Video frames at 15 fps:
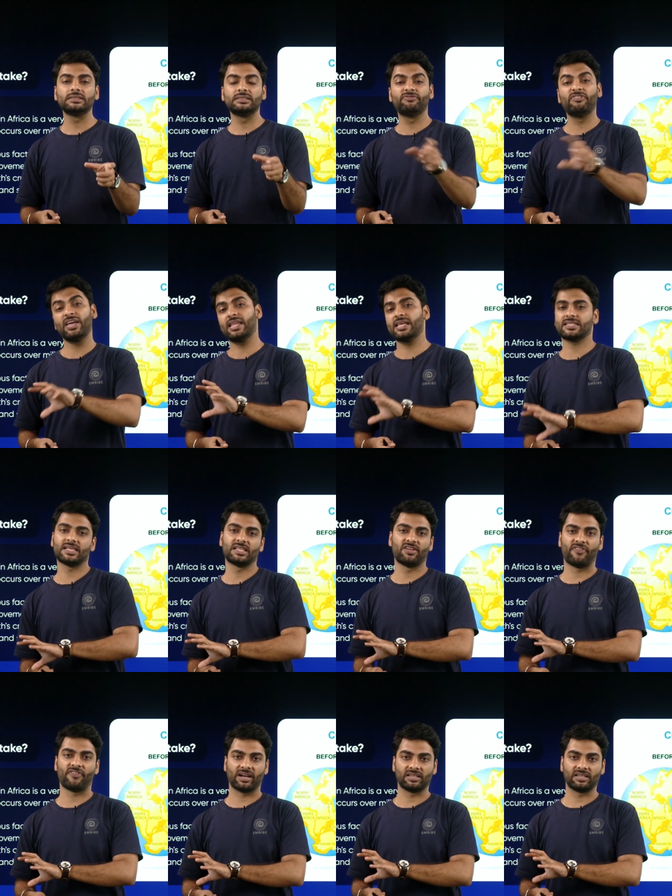various other
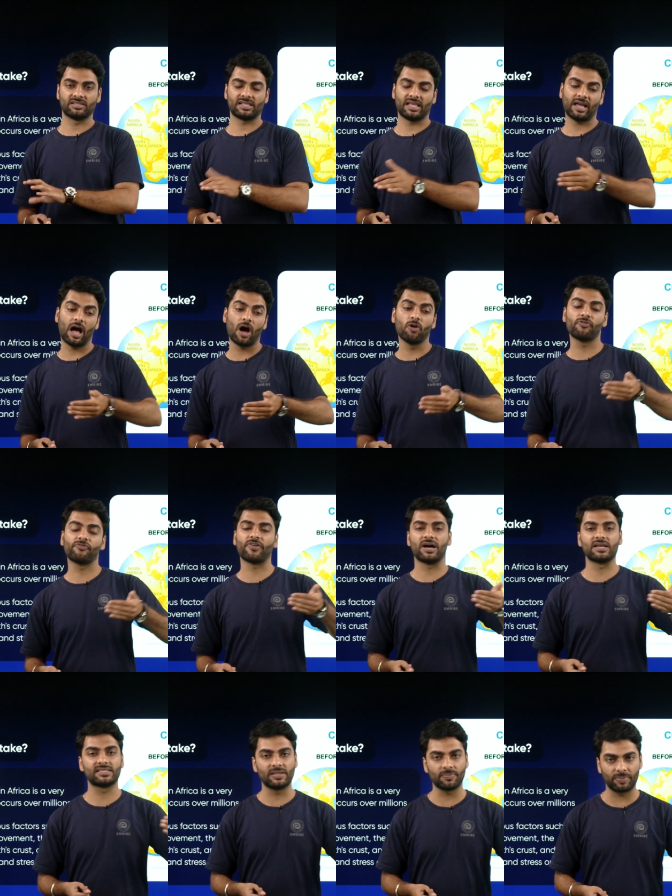factors like how
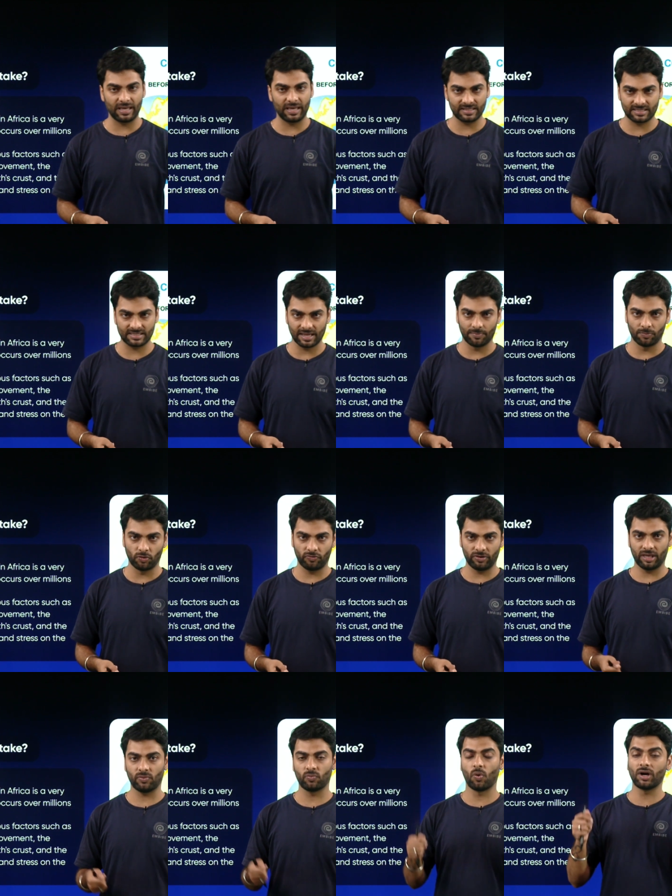fast the plates are
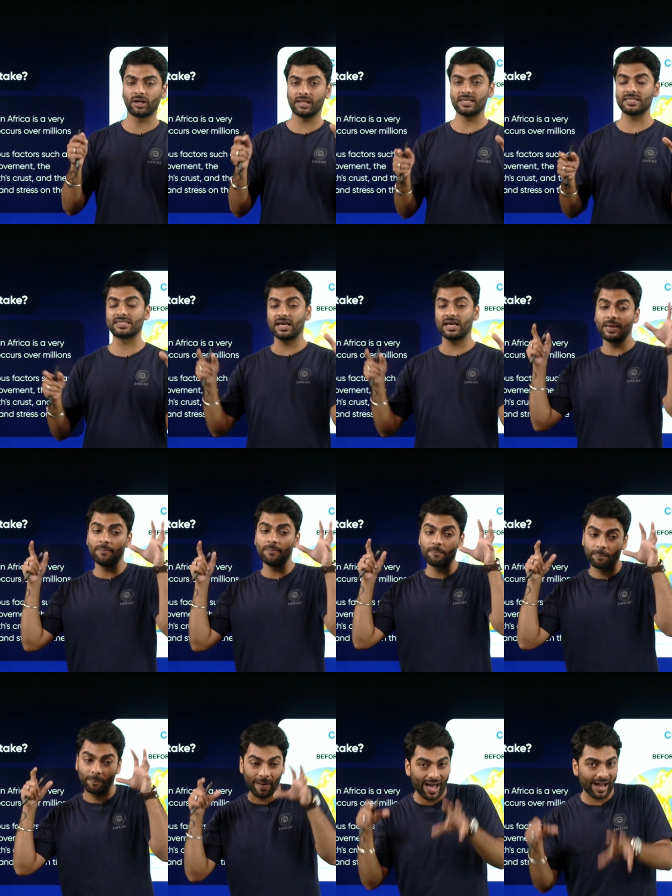moving, what is the
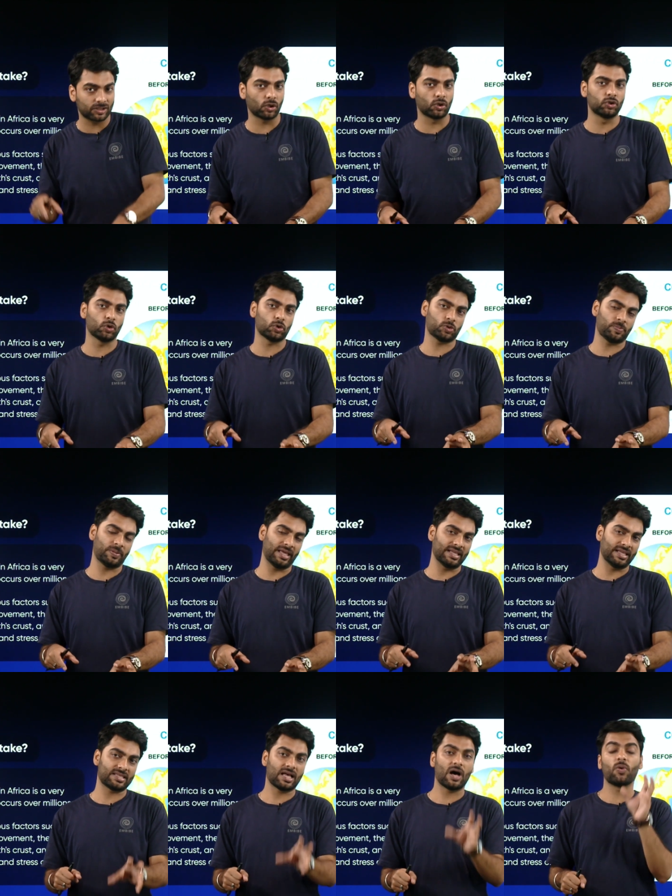impact on those
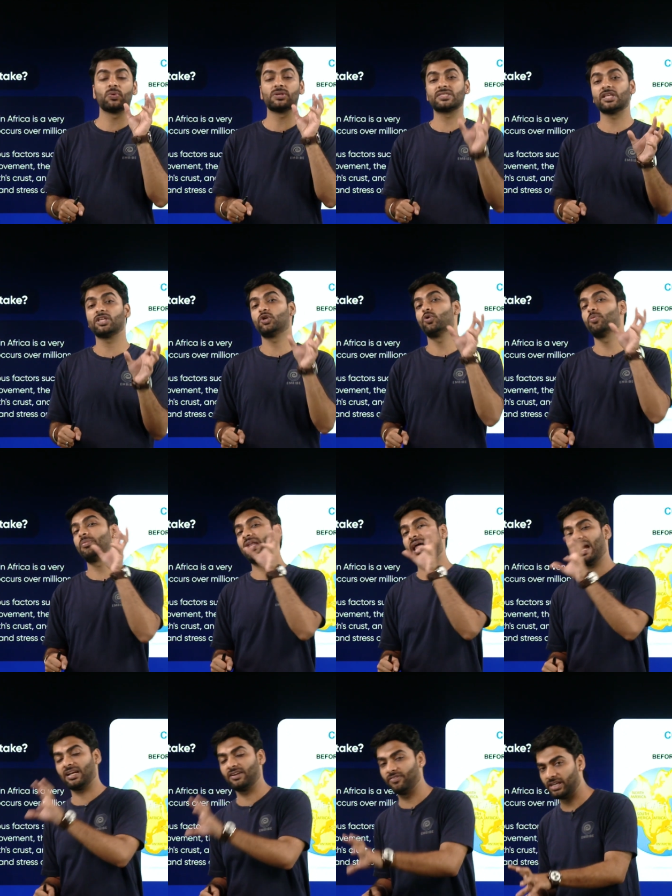plates, how is the human
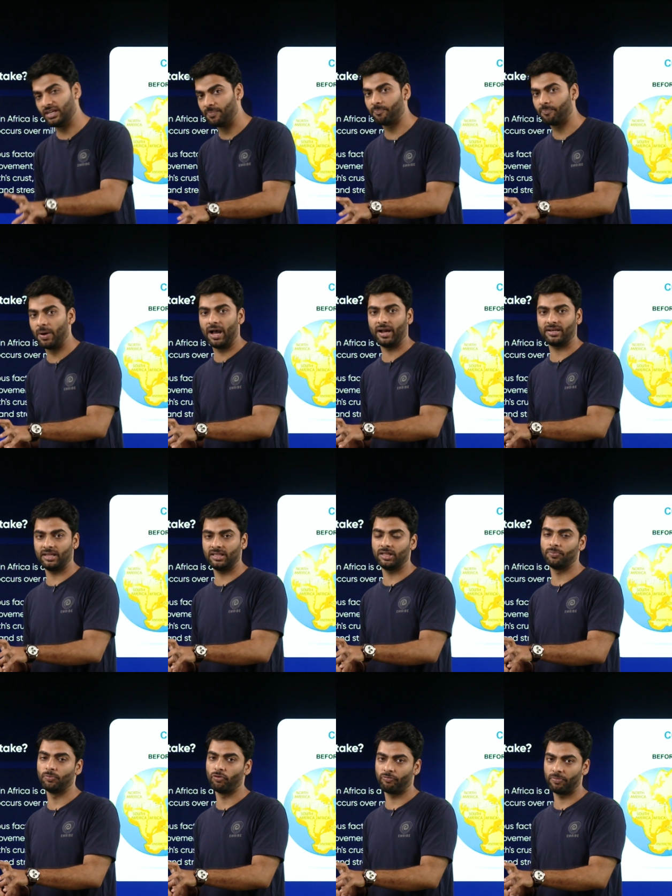activity impacting the
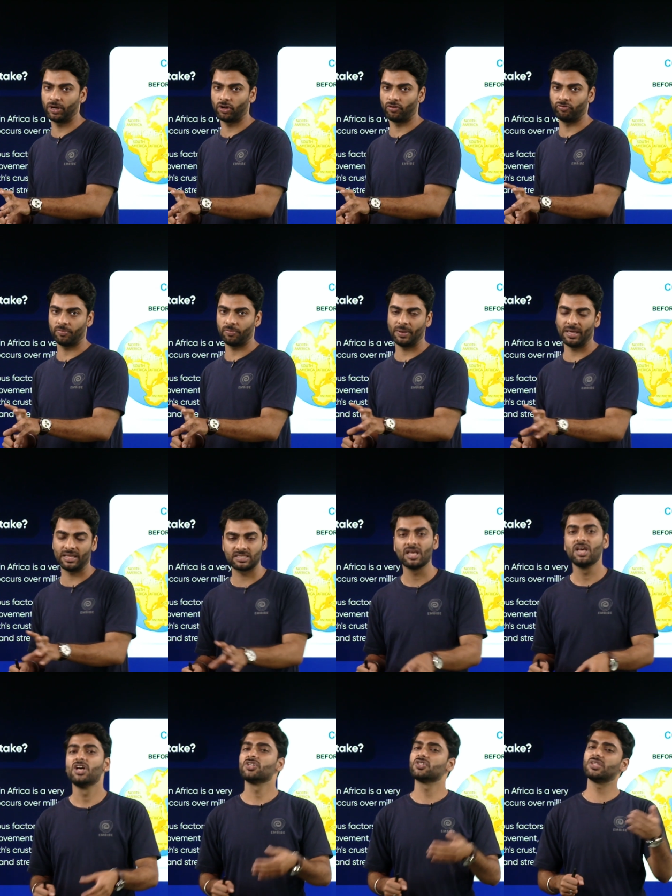movement of the plates.
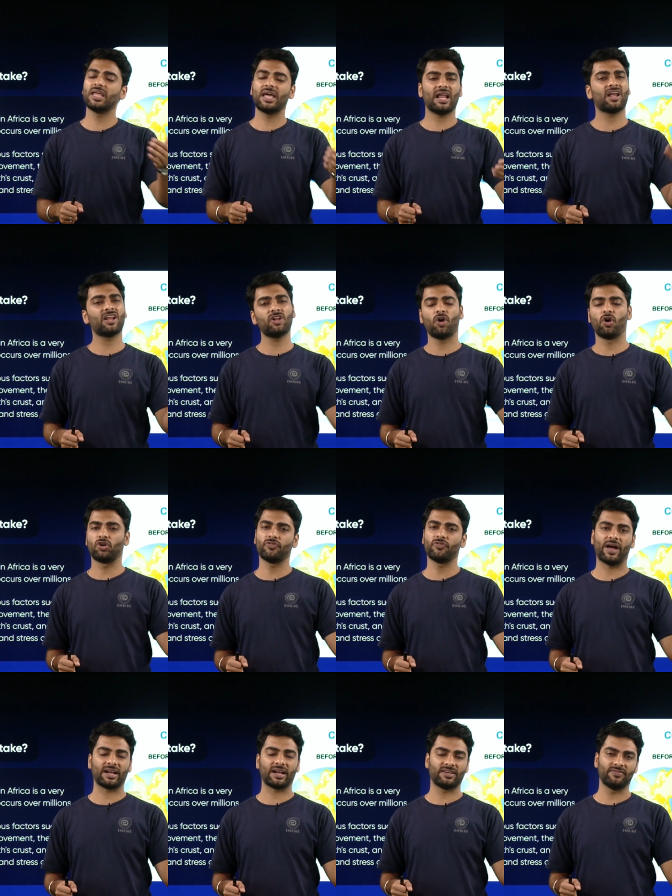So there are a lot of
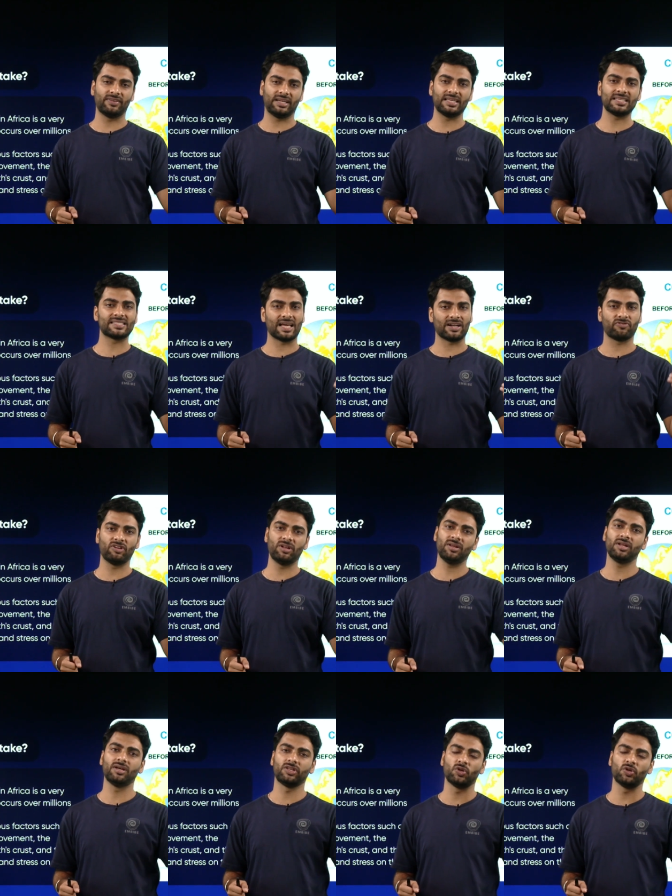activities that will